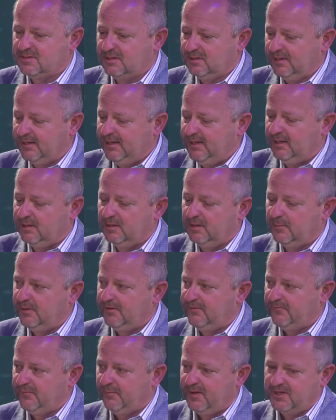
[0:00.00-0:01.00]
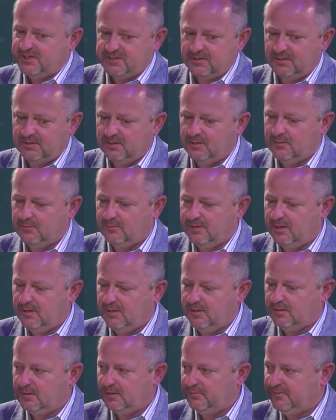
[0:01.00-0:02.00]
gleaning a little bit of information, a little
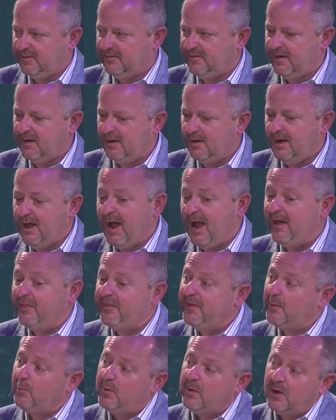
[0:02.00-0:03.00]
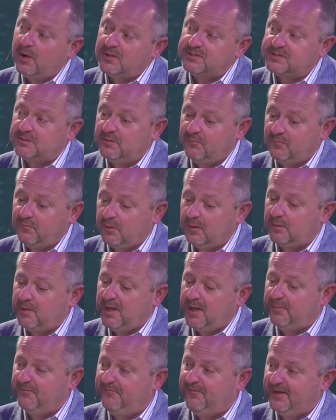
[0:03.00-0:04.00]
here, a little bit there. I think we also, if we're going to
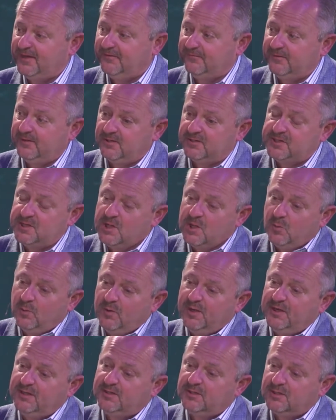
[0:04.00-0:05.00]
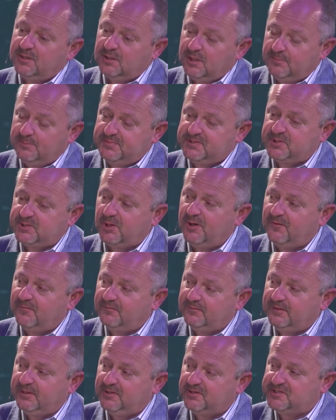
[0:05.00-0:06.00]
become effective leaders, we need to
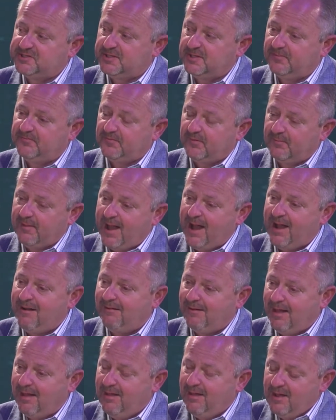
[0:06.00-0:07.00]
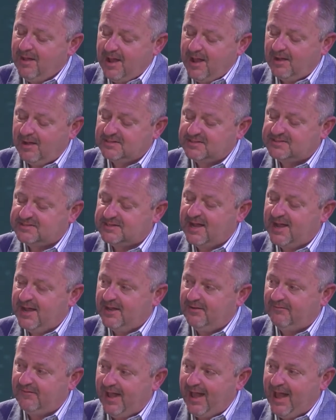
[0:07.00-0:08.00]
observe leadership from
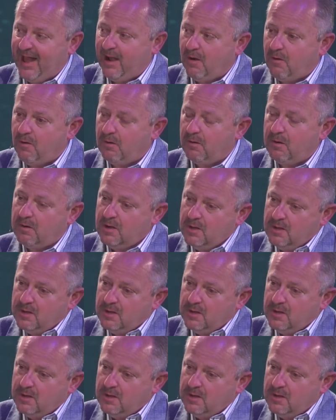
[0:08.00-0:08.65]
outside of our